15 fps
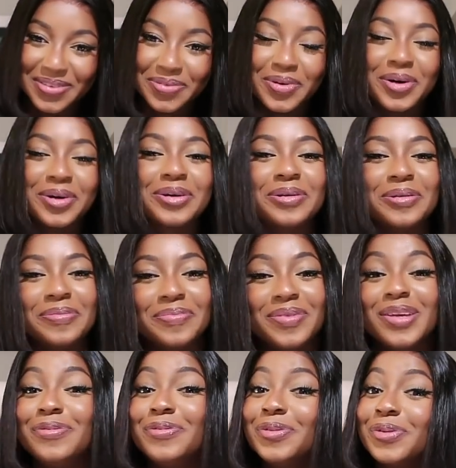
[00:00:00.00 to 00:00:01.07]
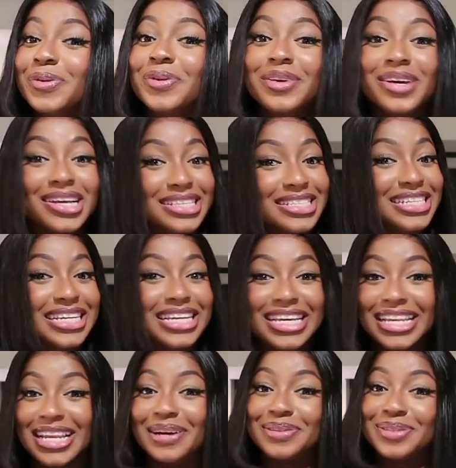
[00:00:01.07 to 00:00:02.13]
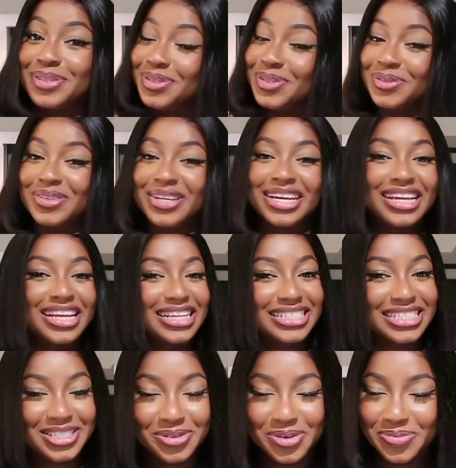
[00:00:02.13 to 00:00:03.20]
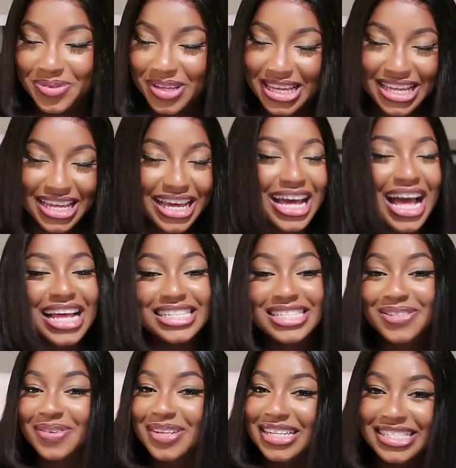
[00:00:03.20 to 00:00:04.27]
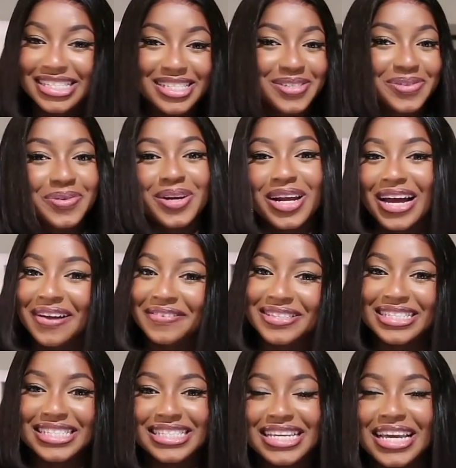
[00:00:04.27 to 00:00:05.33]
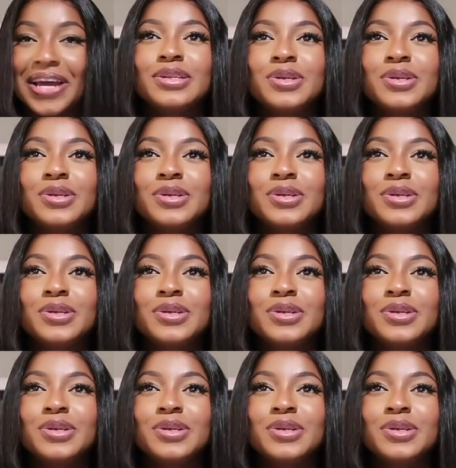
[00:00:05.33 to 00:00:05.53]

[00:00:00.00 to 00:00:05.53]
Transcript: welcome. If you know you're chicking out to do it, still be here and still listen to what I have to say.